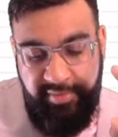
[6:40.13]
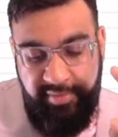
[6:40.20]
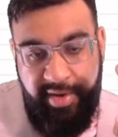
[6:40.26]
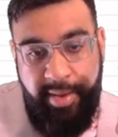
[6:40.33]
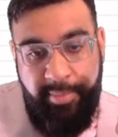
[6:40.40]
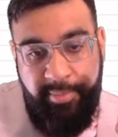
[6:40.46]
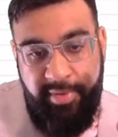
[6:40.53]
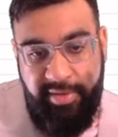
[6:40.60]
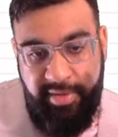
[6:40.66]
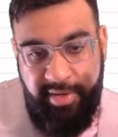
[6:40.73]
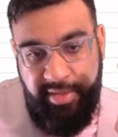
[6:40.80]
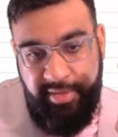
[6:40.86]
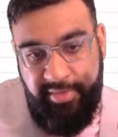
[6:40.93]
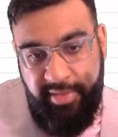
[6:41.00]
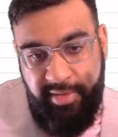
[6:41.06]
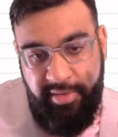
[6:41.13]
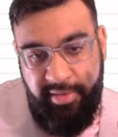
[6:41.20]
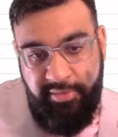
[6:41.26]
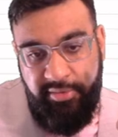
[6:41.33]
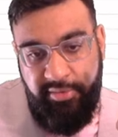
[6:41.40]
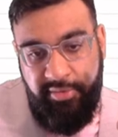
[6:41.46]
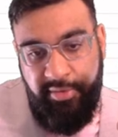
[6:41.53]
Then I'm going to take
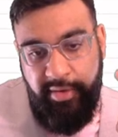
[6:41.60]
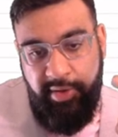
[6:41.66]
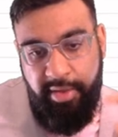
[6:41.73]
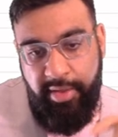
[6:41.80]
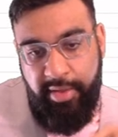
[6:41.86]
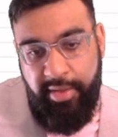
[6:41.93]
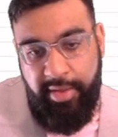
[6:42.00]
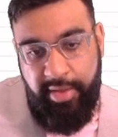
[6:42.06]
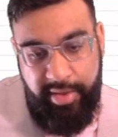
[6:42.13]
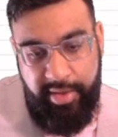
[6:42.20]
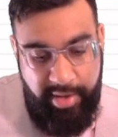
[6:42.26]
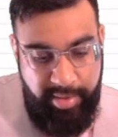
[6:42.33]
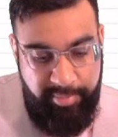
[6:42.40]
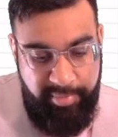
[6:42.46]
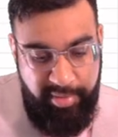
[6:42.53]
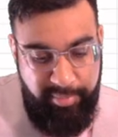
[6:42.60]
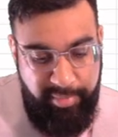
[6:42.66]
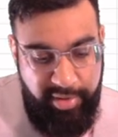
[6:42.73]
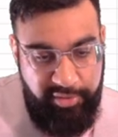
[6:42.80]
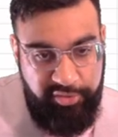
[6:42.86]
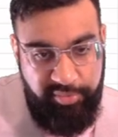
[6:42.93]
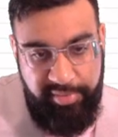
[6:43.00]
this and I'm going to
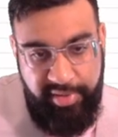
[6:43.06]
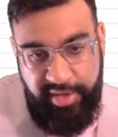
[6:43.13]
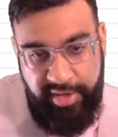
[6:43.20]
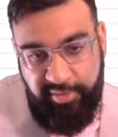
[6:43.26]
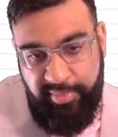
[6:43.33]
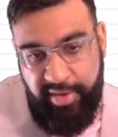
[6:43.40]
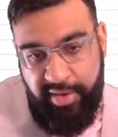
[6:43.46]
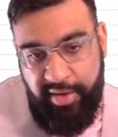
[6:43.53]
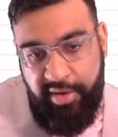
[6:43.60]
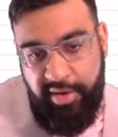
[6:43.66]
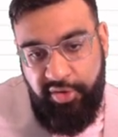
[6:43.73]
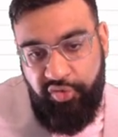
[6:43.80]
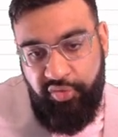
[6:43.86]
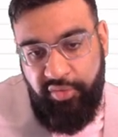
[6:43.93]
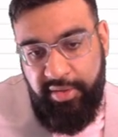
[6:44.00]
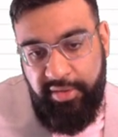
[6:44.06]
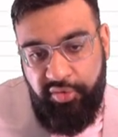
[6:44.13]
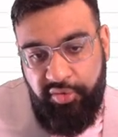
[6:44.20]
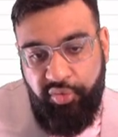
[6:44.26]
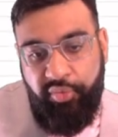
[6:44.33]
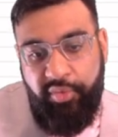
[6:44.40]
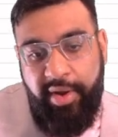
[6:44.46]
multiply this by 100
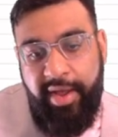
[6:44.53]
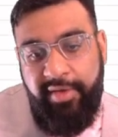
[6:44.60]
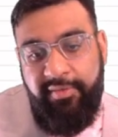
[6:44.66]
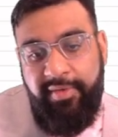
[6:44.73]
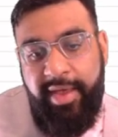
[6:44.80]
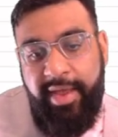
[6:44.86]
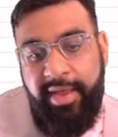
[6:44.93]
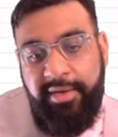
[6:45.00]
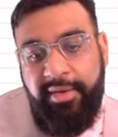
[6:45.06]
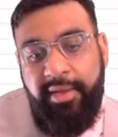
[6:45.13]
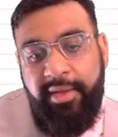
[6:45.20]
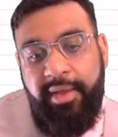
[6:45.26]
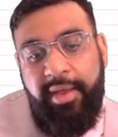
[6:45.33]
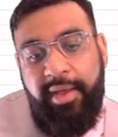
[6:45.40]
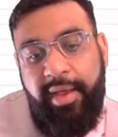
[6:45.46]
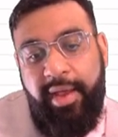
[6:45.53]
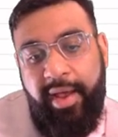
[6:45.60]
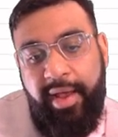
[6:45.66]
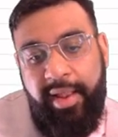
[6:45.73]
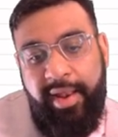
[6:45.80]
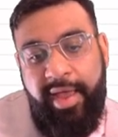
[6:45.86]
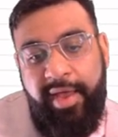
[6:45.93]
to arrive at
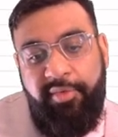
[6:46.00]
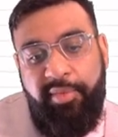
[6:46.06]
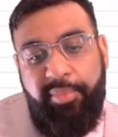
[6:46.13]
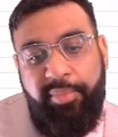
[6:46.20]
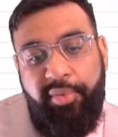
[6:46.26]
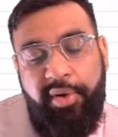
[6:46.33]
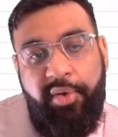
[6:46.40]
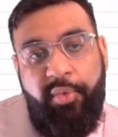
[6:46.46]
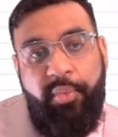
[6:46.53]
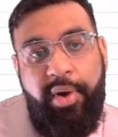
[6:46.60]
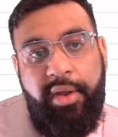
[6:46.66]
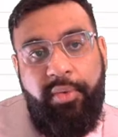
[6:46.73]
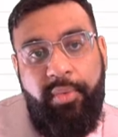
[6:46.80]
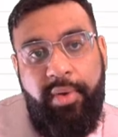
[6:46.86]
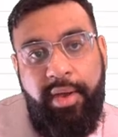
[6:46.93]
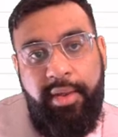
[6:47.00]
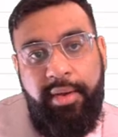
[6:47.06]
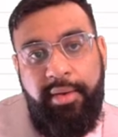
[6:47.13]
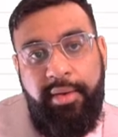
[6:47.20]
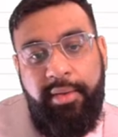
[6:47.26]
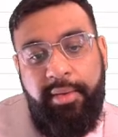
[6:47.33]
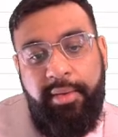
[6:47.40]
11.11%.